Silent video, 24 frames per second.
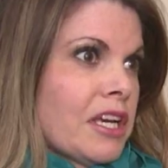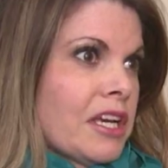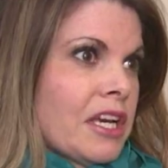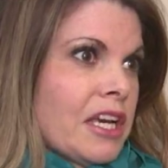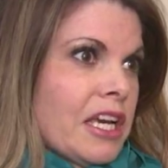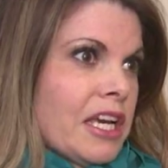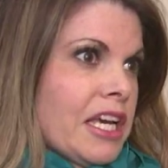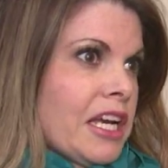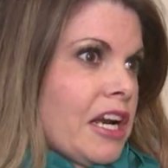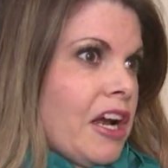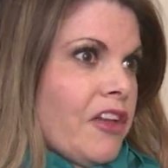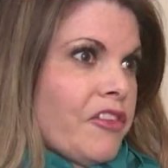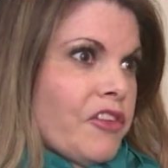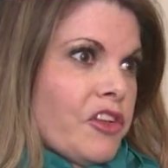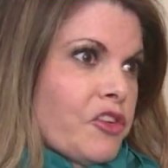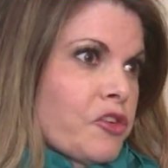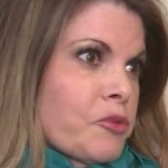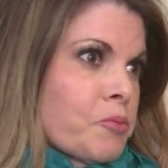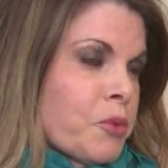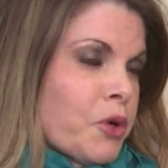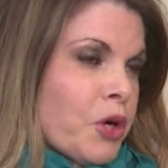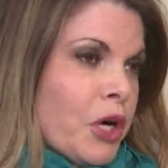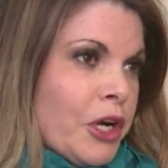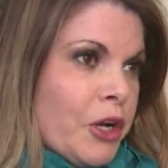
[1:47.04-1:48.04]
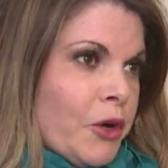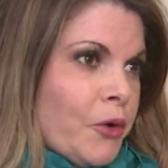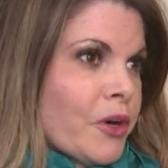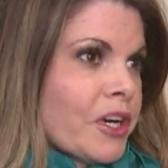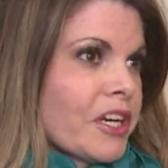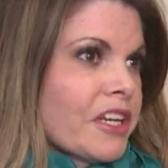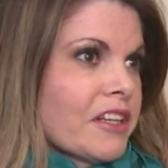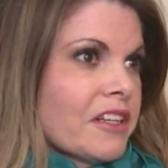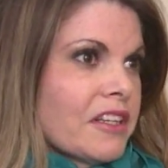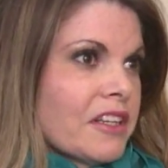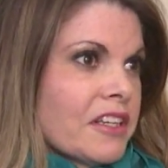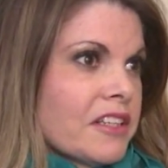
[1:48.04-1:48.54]
get on this
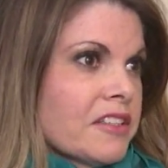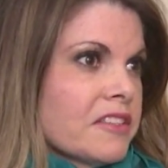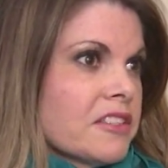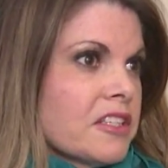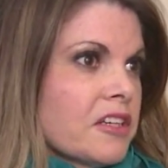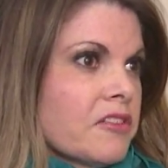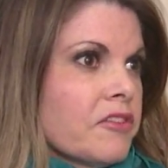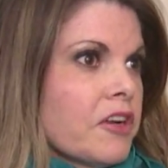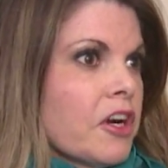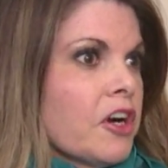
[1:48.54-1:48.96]
priority list of,